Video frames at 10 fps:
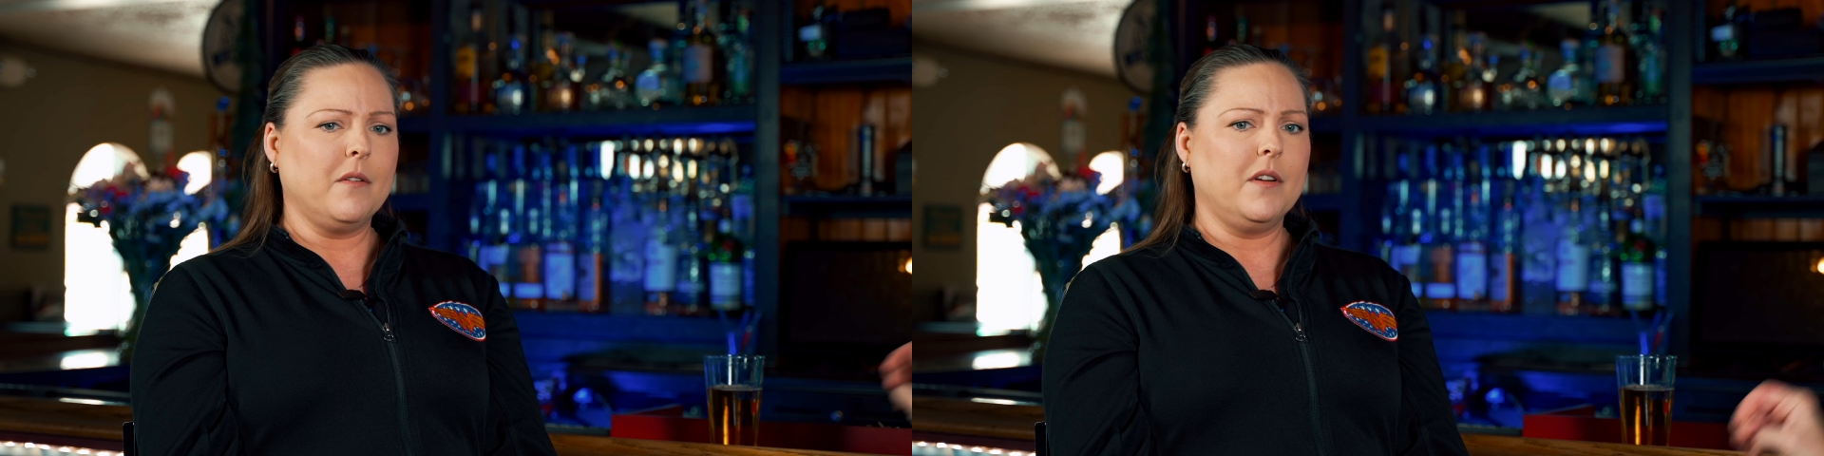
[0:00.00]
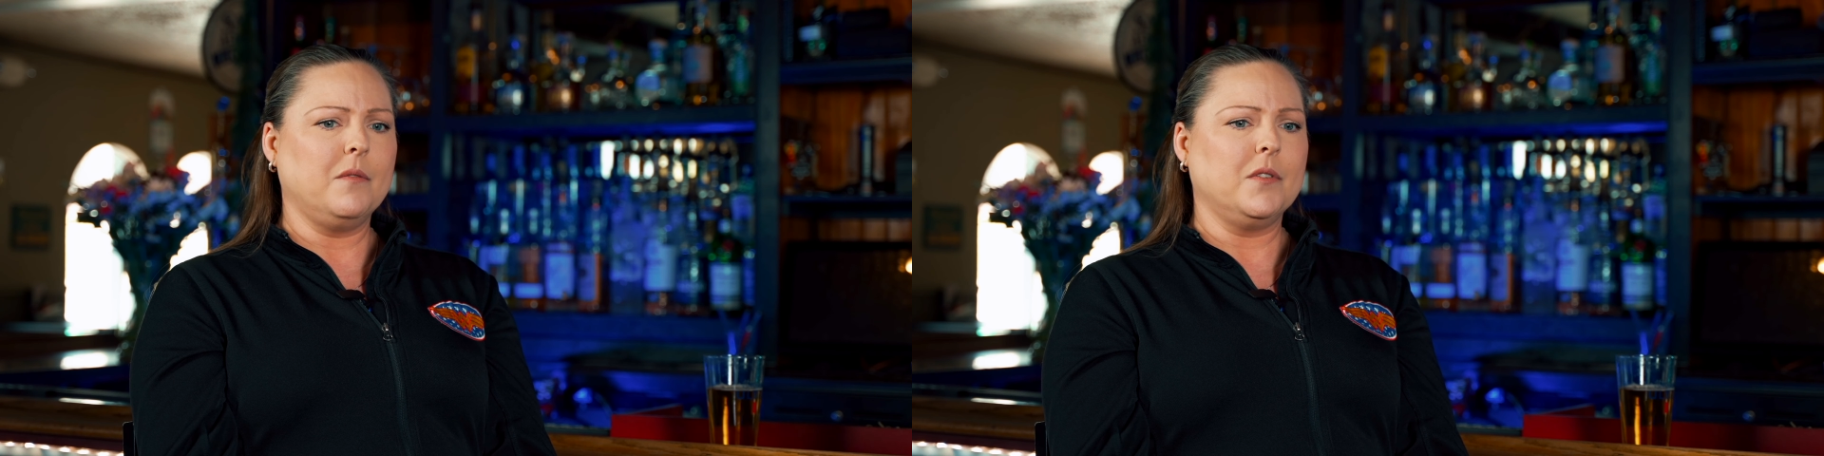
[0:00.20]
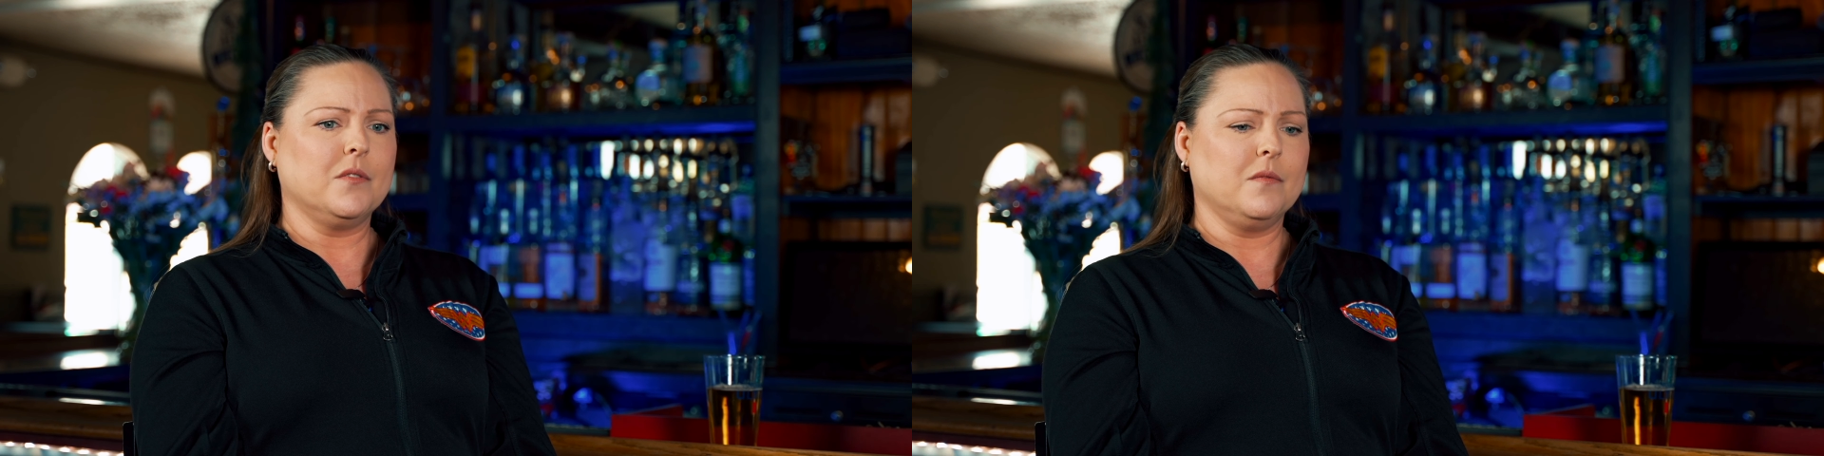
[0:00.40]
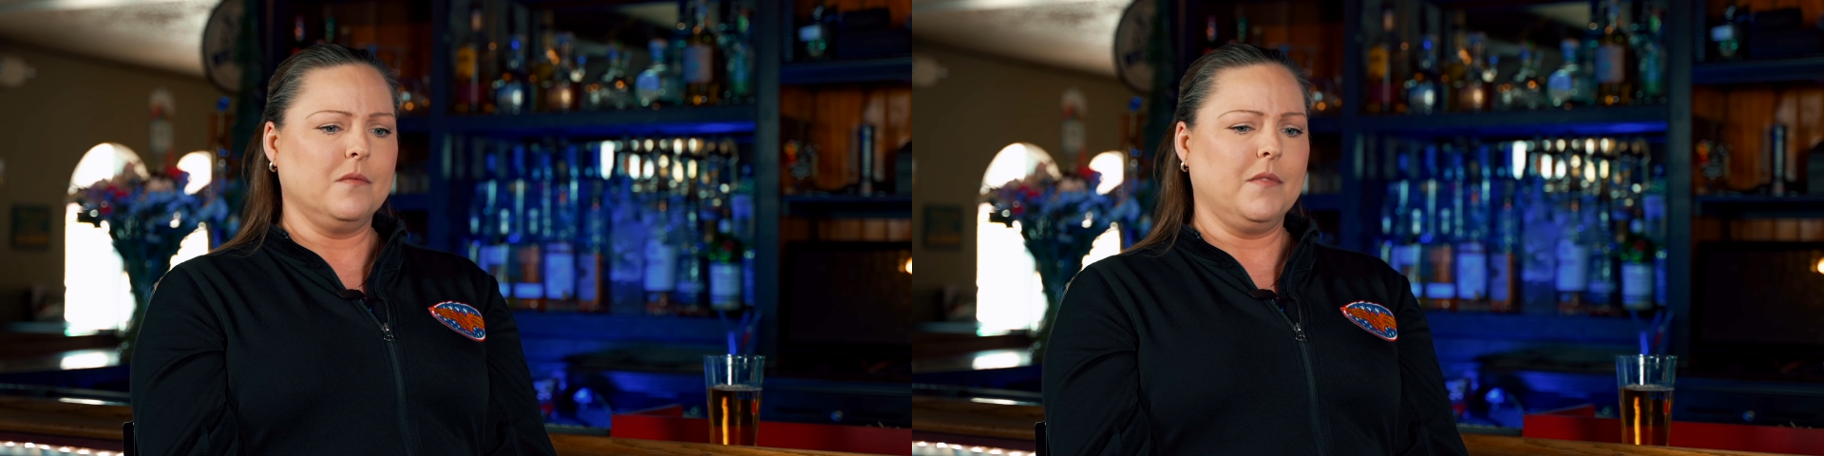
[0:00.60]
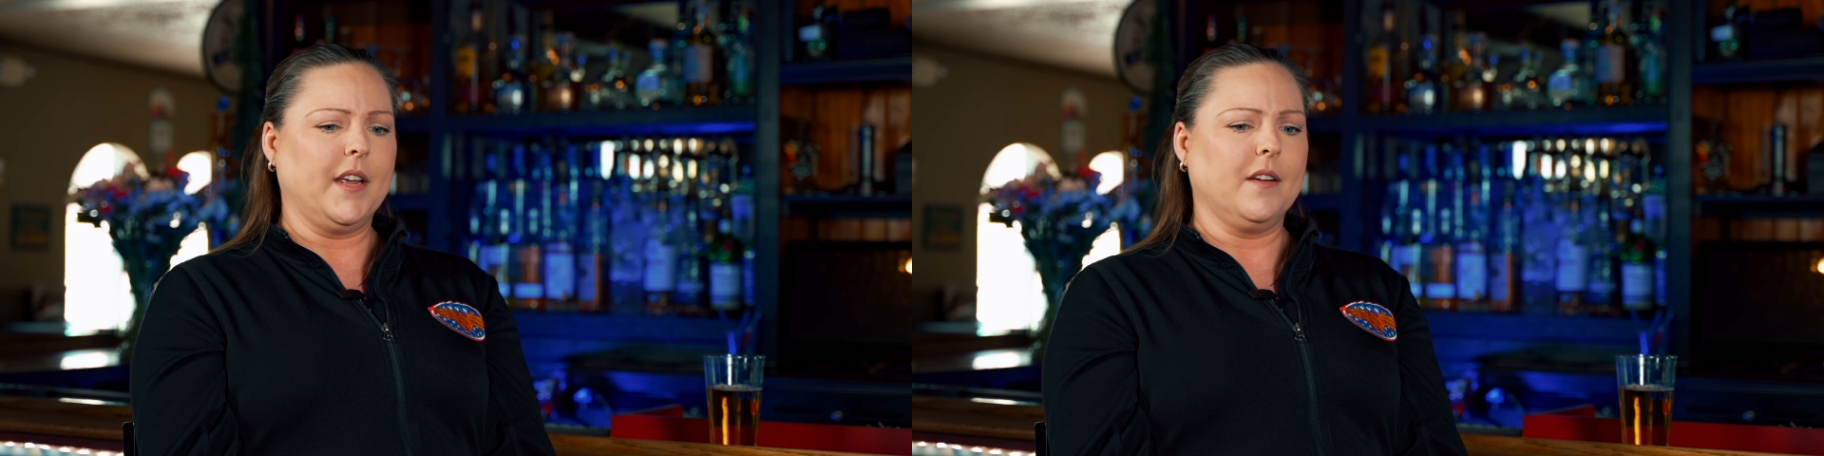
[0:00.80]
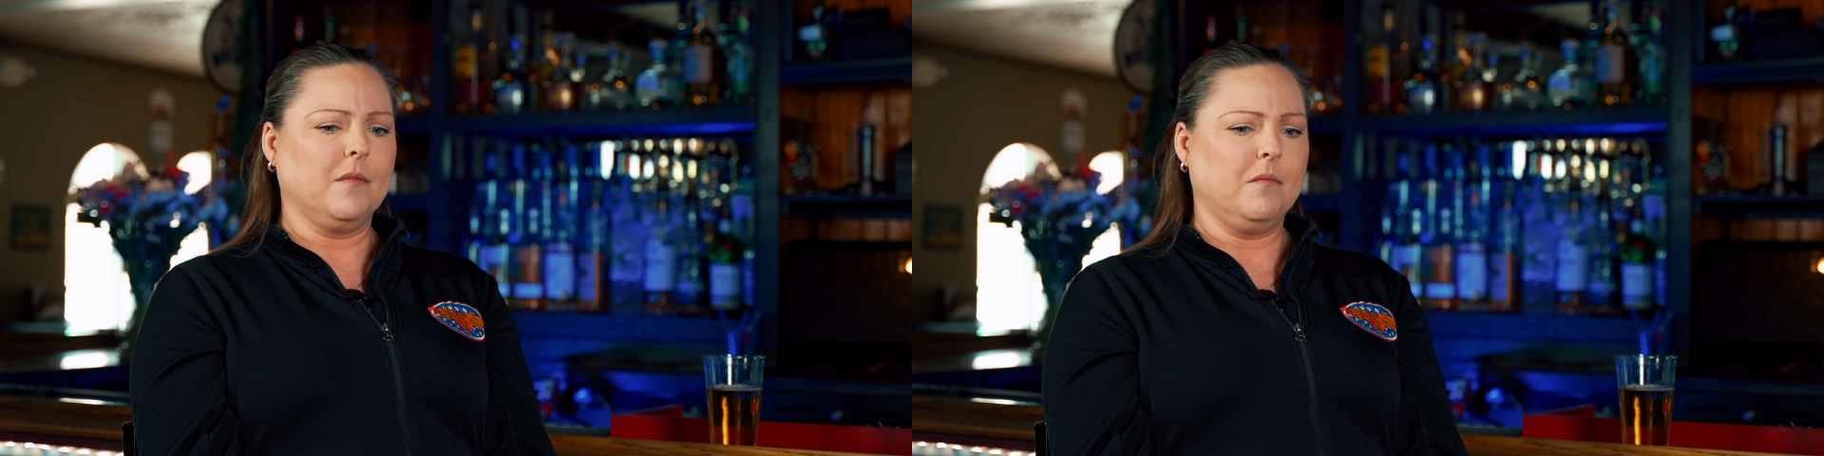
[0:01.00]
when it was like